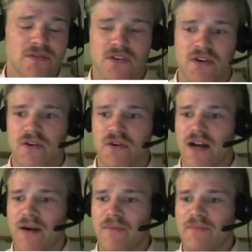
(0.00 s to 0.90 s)
So
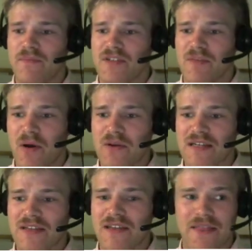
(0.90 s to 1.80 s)

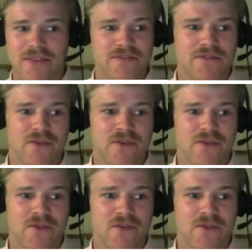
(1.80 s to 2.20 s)
supposedly the length of